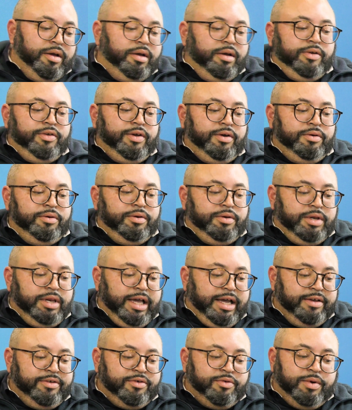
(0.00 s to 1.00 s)
So
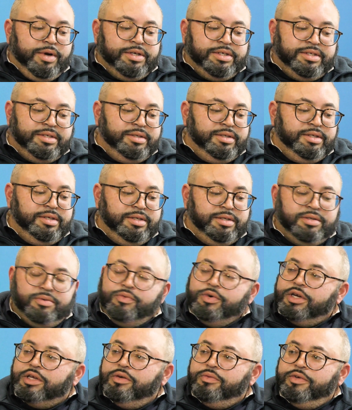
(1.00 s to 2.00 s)
last question is,
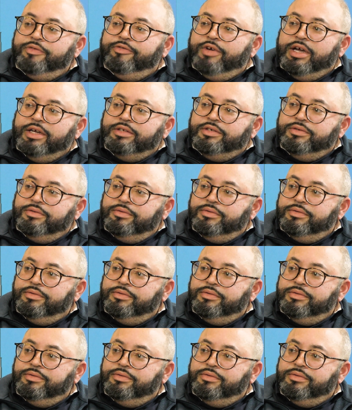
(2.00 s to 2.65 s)
where can we find you?